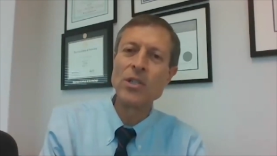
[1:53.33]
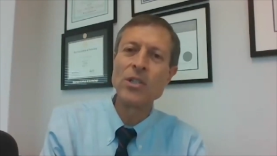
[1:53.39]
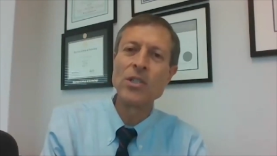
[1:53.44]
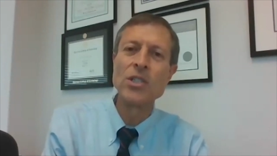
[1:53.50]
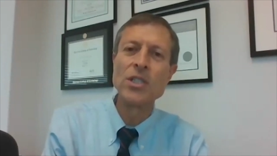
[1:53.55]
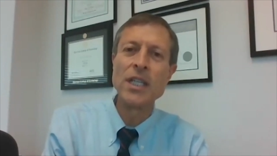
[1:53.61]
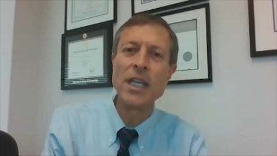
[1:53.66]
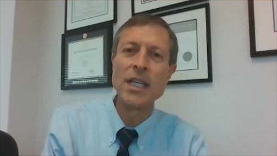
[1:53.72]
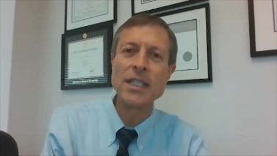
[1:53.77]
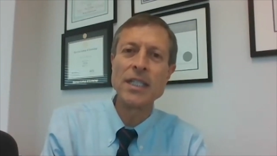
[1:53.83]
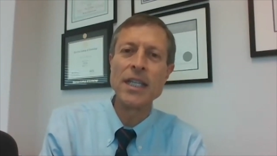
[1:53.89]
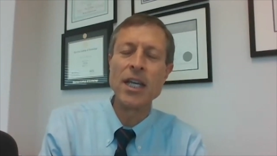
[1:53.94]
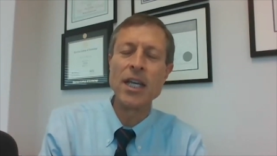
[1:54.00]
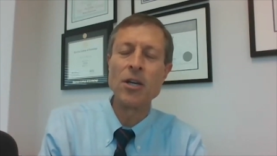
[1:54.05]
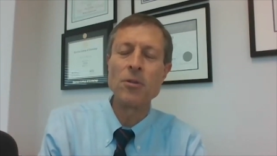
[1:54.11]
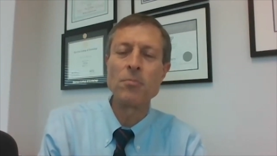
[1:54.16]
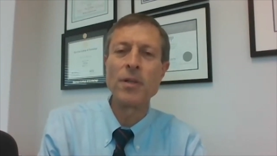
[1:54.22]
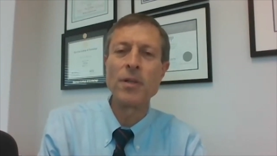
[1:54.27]
we started
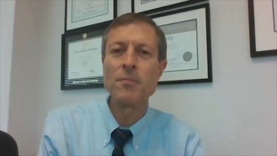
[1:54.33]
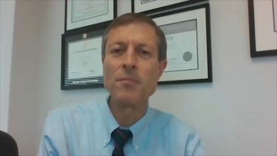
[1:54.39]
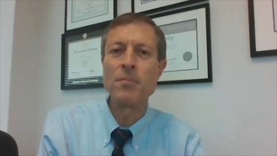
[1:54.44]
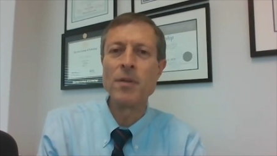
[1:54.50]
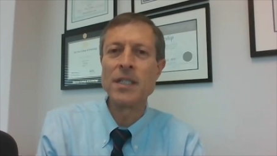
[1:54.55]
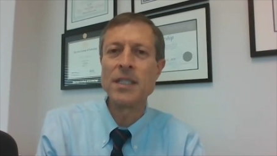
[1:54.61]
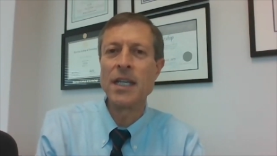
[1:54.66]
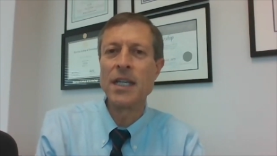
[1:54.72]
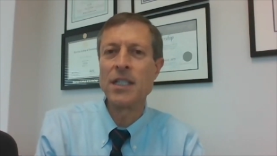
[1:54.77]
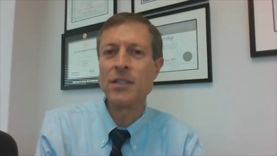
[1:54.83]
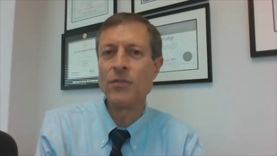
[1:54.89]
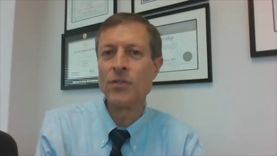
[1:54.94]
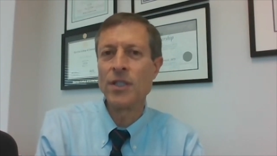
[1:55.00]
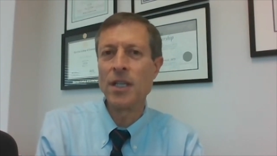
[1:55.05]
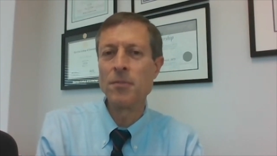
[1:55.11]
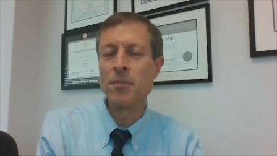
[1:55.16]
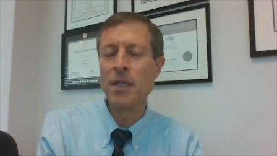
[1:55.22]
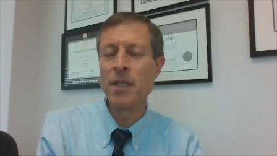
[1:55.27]
testing out plant-based
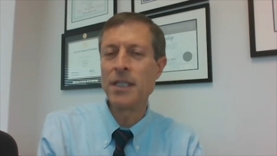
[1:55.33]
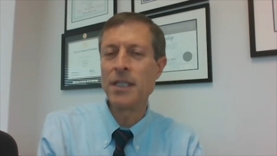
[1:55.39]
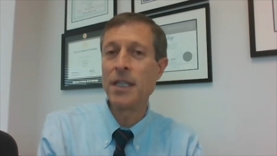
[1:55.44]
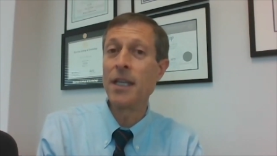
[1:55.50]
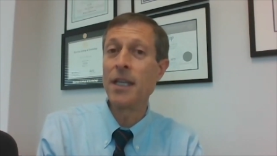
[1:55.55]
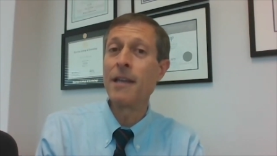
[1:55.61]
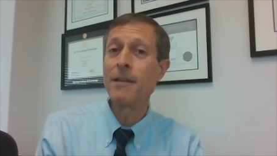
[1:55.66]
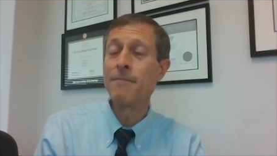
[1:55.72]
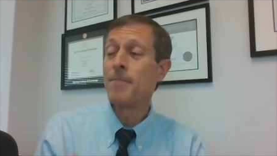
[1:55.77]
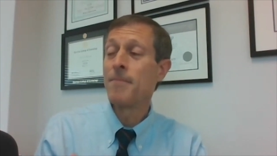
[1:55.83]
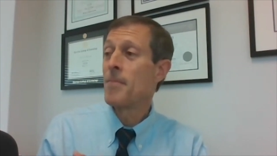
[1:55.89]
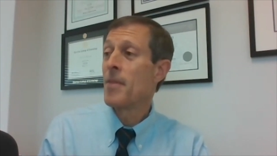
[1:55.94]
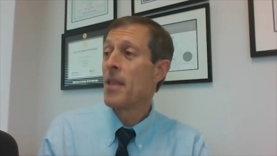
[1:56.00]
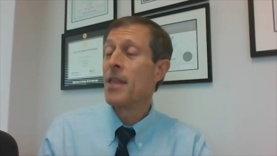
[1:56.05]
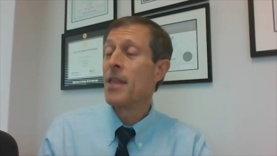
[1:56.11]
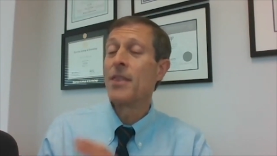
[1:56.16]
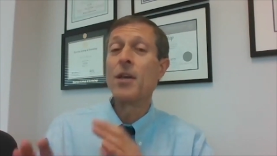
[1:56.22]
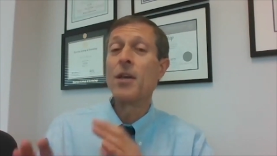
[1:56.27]
diets for diabetes, and
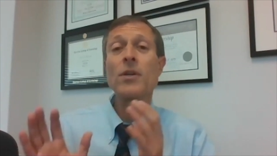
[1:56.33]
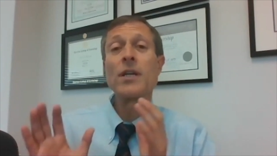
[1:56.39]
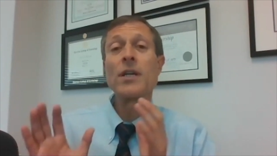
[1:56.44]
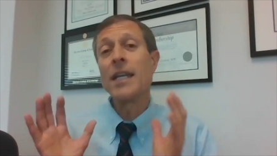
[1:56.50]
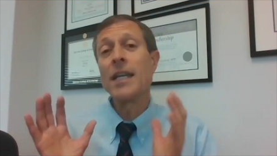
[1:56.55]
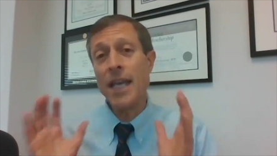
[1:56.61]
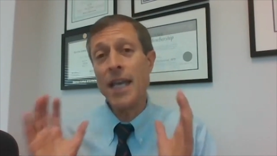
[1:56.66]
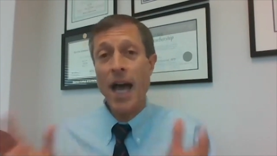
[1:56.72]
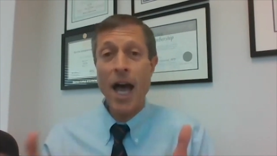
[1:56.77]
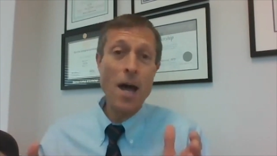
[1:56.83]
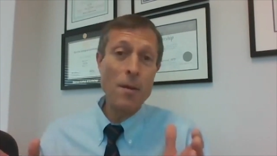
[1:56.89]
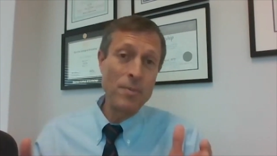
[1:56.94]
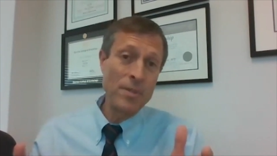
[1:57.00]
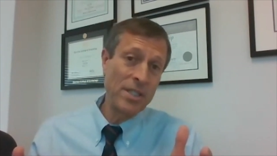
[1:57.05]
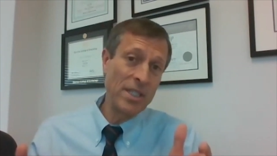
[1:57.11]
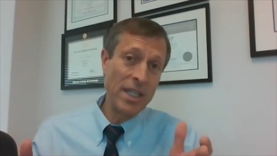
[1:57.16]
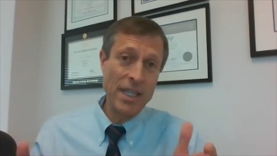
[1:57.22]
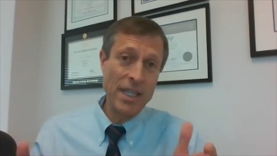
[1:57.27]
they were kind of the
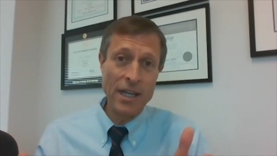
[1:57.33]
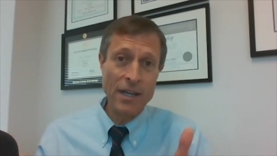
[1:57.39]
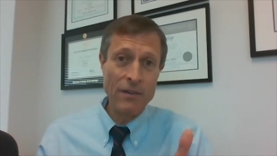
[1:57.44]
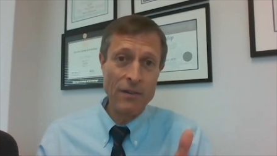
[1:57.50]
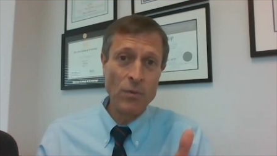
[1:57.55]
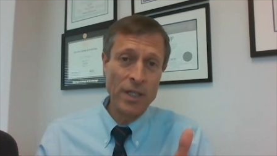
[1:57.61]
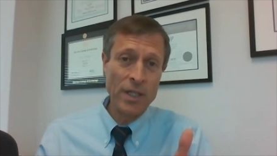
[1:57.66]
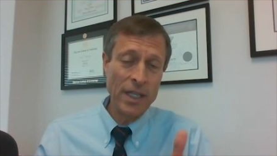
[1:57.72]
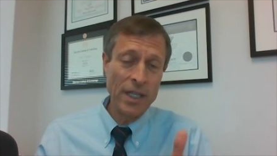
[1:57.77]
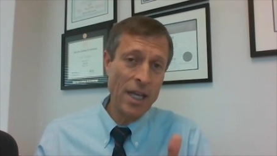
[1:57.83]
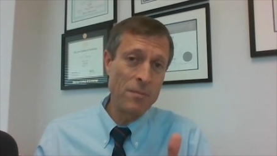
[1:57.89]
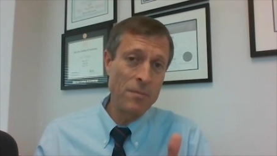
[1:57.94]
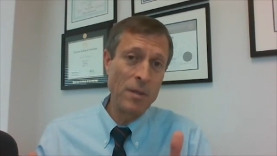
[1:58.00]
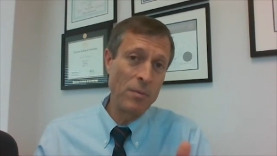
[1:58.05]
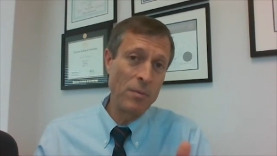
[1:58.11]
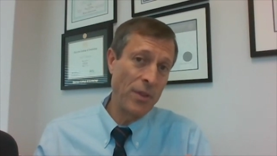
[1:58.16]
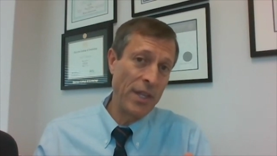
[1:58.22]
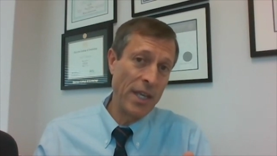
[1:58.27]
opposite of what a lot of
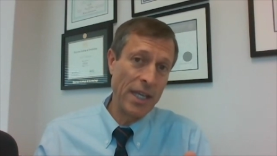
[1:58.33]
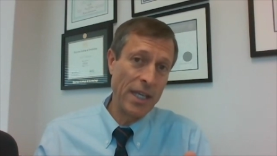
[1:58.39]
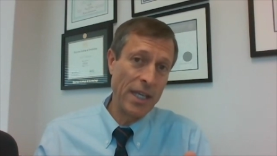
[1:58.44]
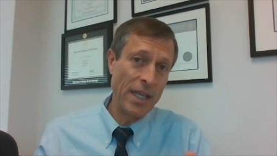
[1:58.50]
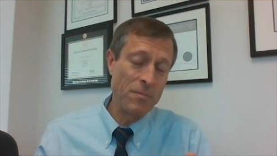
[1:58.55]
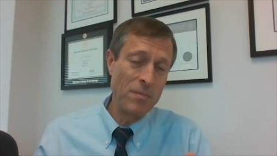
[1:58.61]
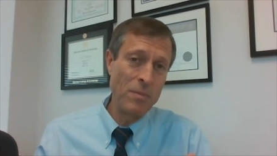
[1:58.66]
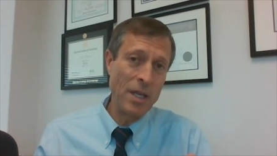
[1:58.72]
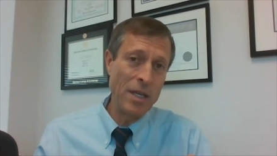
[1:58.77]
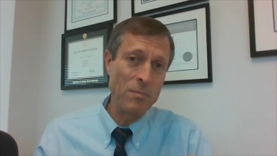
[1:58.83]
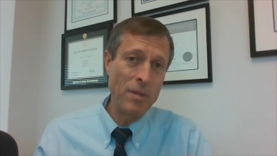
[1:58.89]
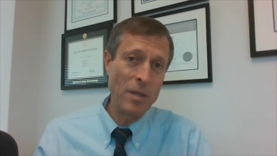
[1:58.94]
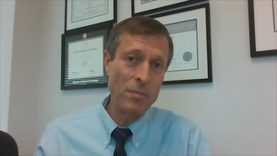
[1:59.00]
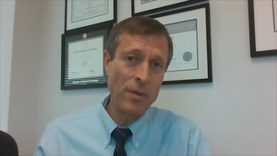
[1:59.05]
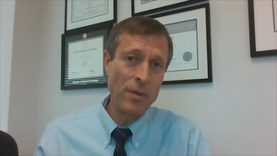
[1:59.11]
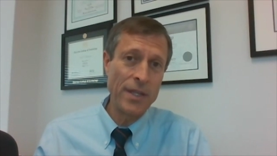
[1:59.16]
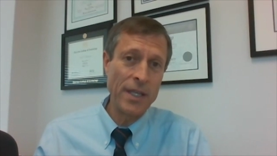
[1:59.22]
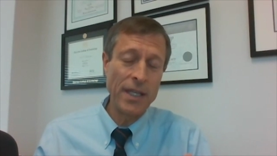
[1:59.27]
people think. Many
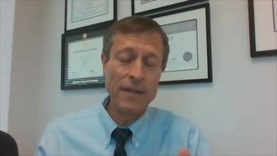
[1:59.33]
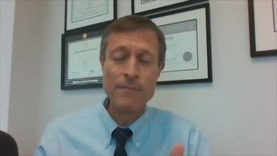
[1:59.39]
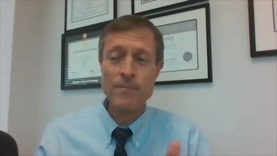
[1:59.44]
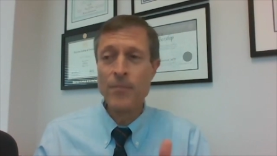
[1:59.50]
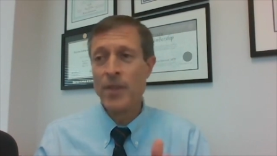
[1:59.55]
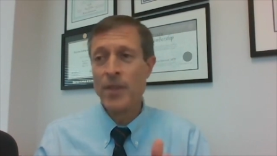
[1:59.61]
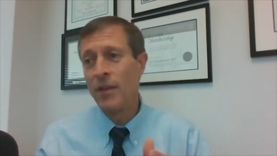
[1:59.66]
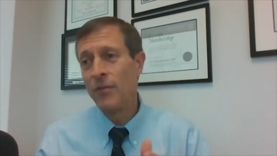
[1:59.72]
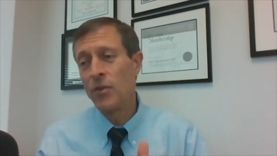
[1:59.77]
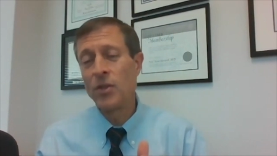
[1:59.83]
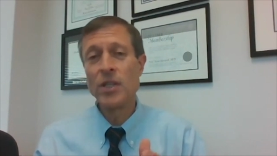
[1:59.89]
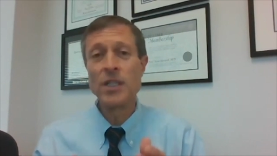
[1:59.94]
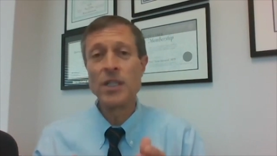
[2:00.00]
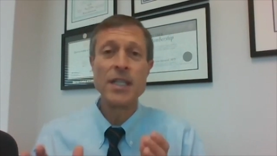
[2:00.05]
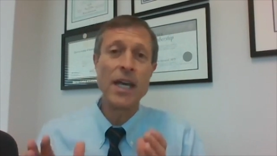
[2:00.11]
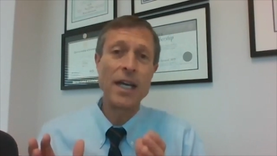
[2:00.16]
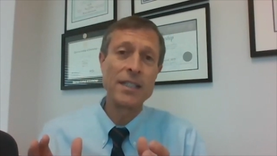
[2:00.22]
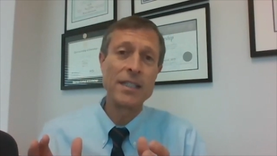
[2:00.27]
people think if you're going
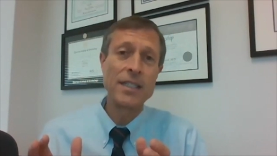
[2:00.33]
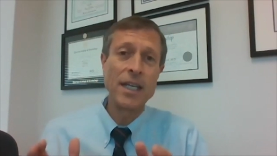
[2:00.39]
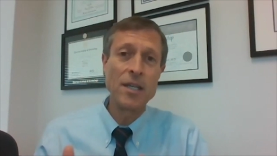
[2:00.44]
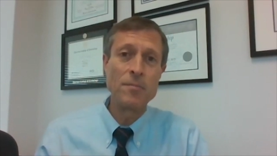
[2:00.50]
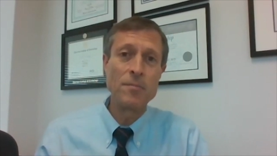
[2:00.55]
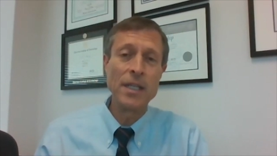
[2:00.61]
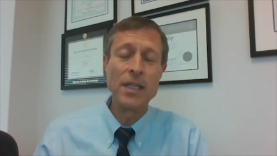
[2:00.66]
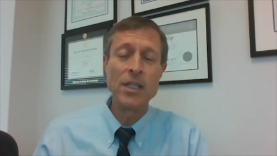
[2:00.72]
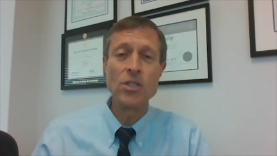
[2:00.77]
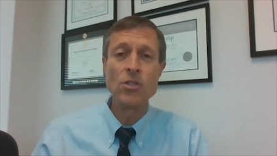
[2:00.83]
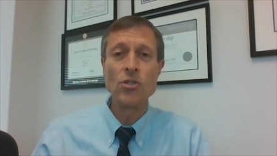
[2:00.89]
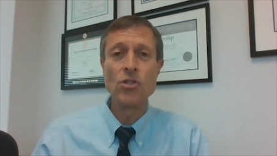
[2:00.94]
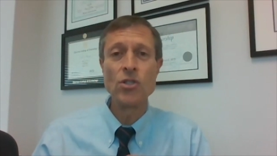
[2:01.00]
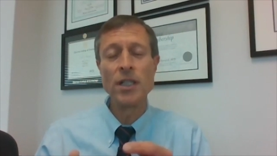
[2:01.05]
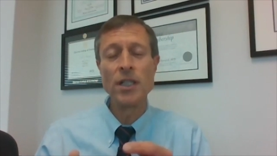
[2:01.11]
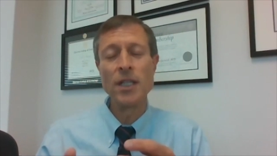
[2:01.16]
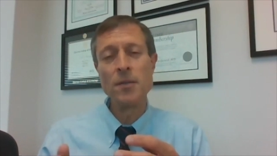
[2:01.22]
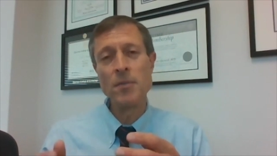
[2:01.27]
to tackle diabetes, you
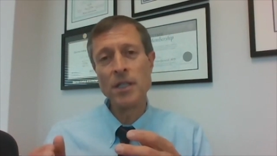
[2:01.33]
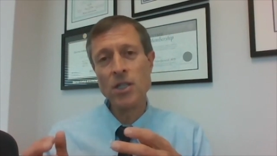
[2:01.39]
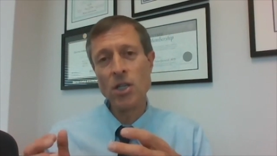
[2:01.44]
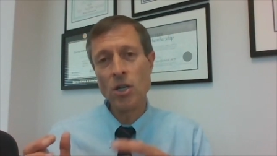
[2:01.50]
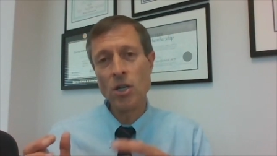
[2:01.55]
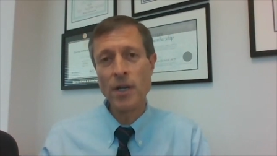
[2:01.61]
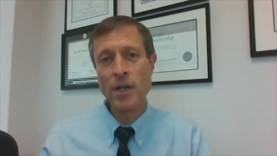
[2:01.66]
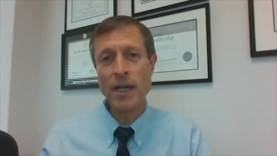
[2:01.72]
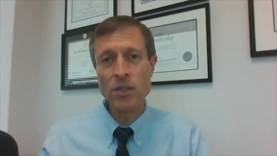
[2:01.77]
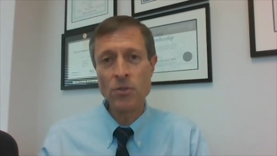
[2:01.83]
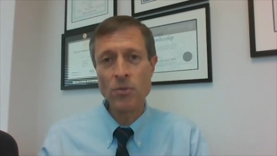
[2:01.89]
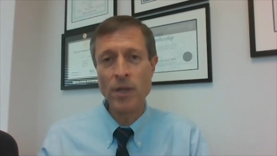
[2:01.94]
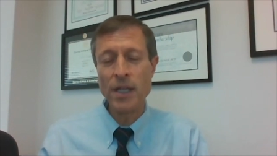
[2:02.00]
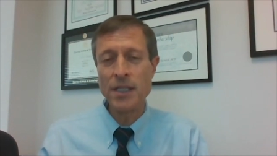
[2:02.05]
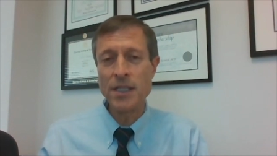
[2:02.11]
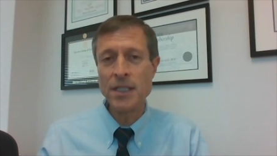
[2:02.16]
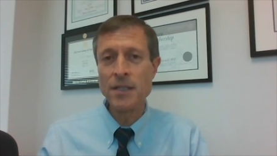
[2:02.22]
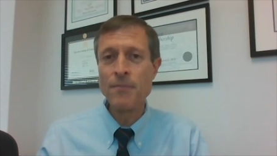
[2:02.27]
should limit
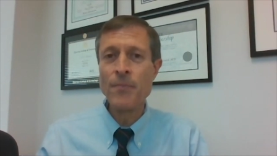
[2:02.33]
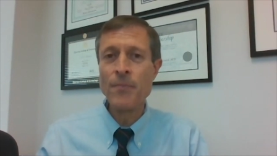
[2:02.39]
carbohydrates.